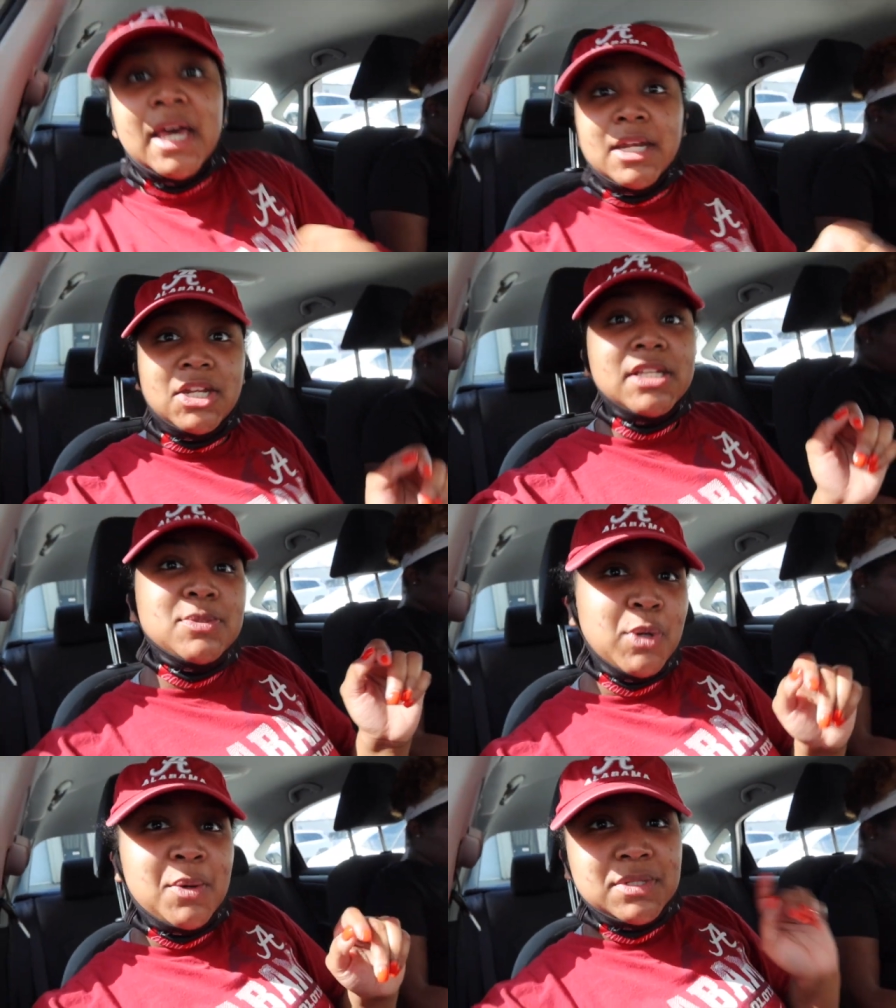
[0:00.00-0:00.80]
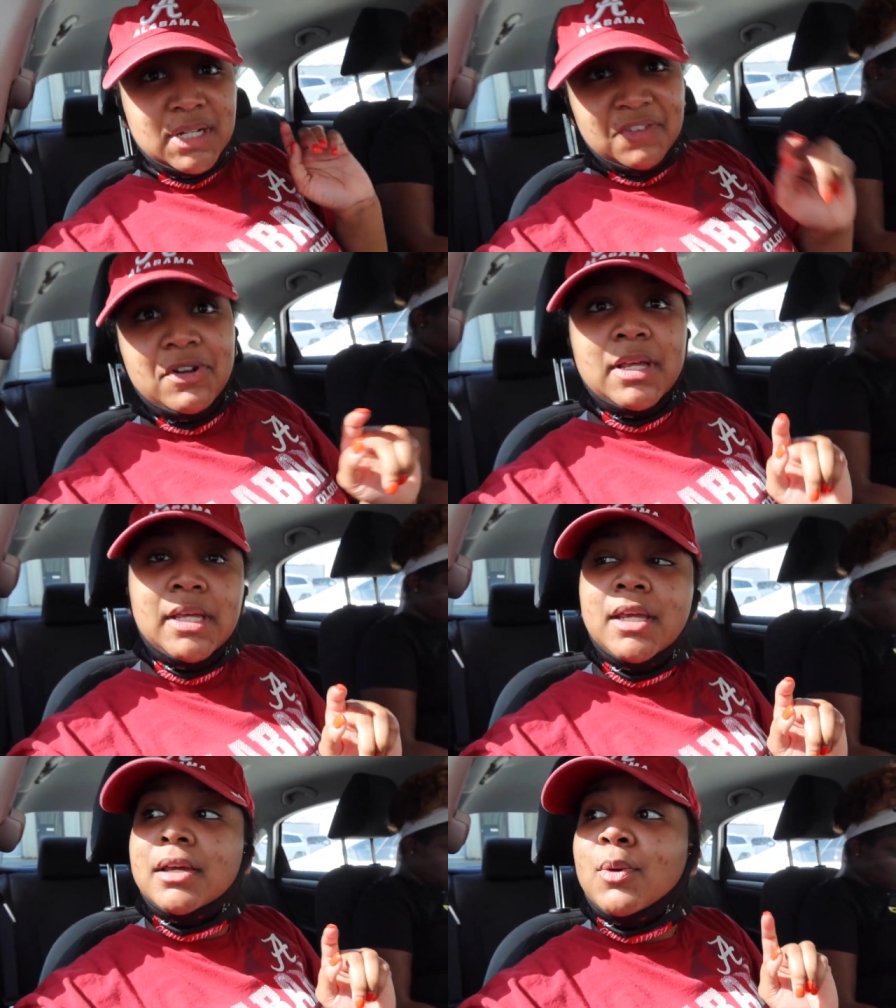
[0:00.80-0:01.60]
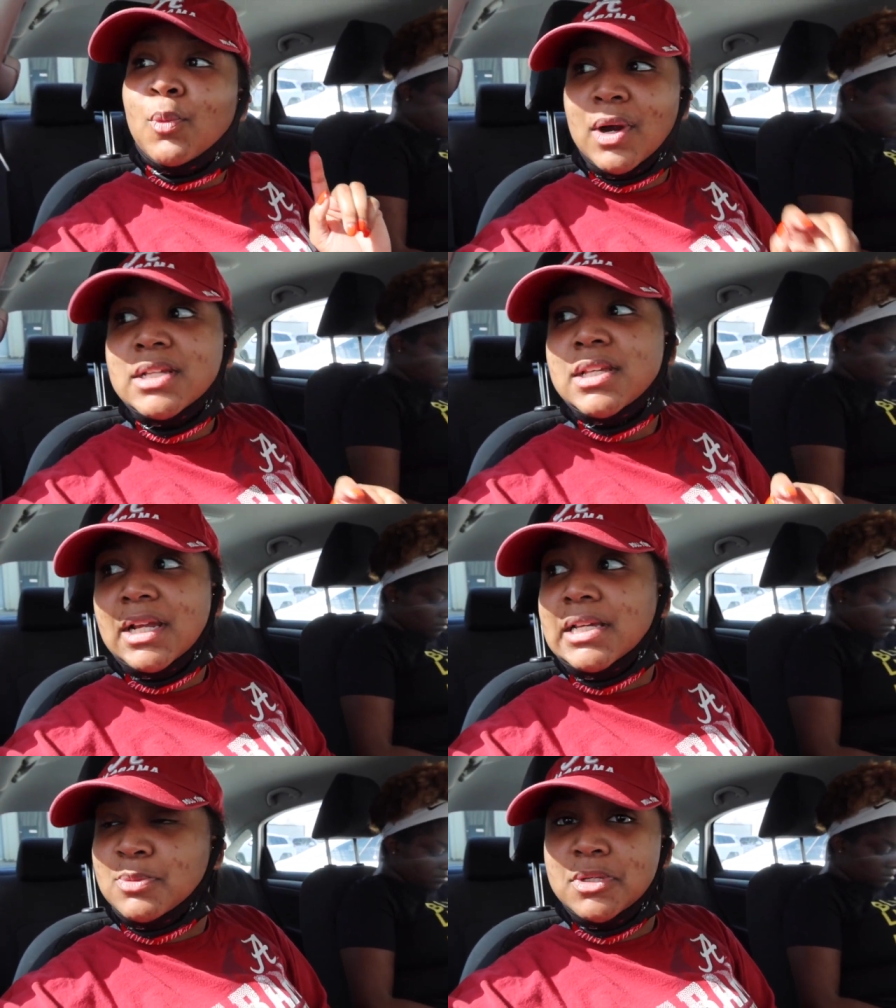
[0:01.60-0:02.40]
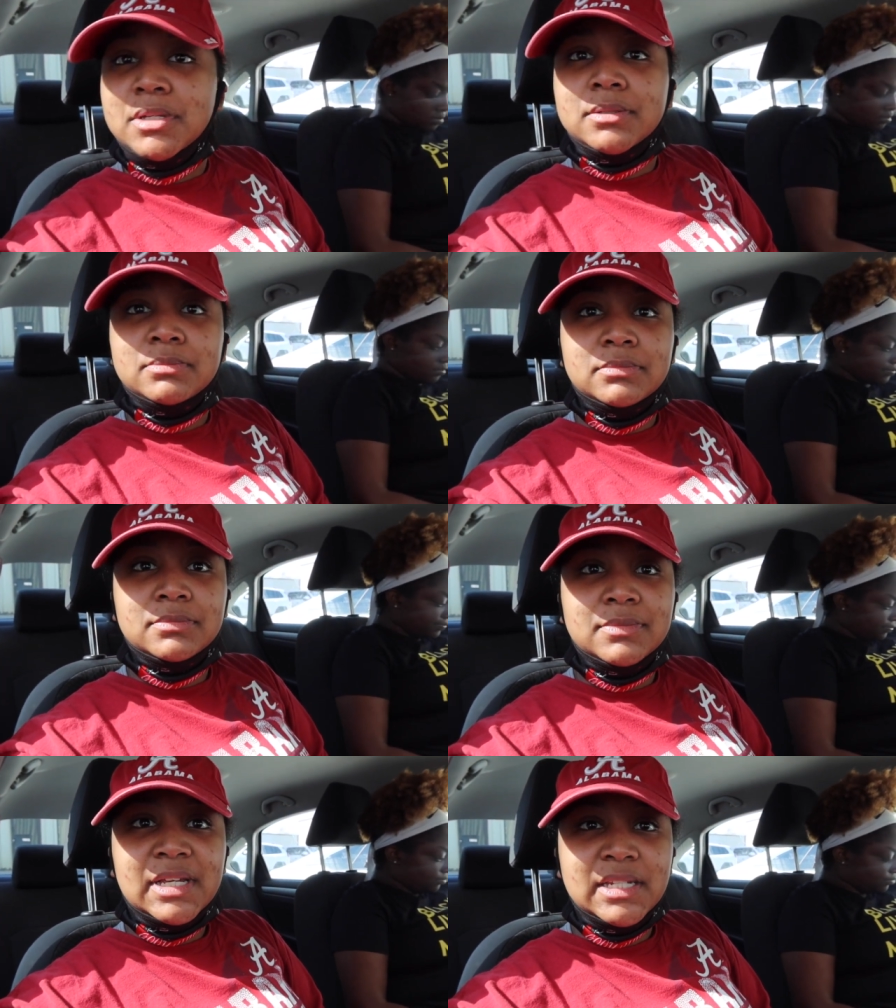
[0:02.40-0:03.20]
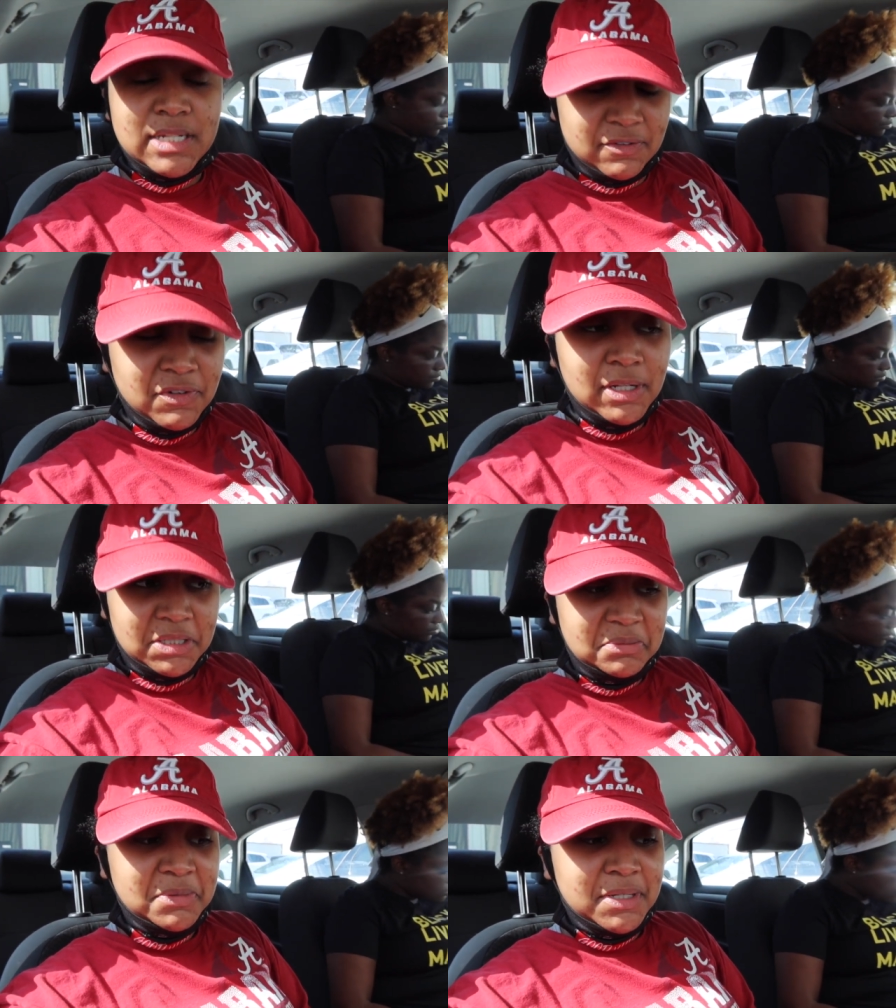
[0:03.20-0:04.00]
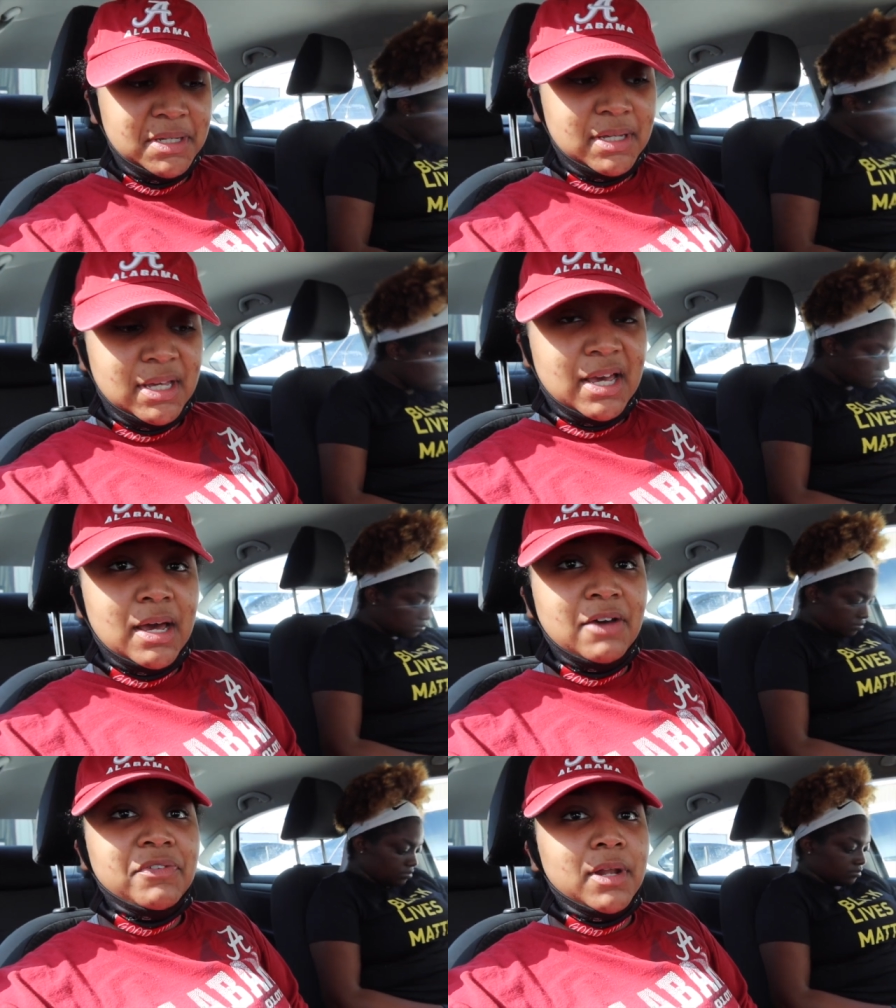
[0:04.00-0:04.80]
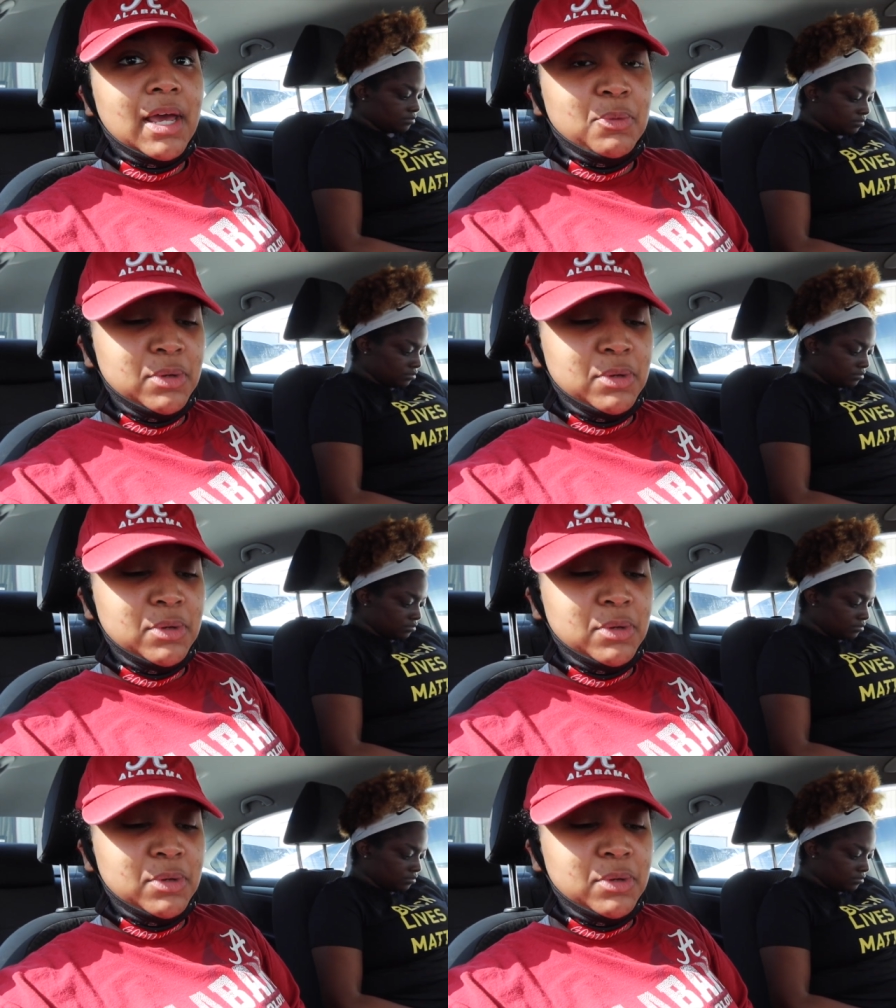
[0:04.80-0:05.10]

This week was definitely worse than last week. Definitely. I felt like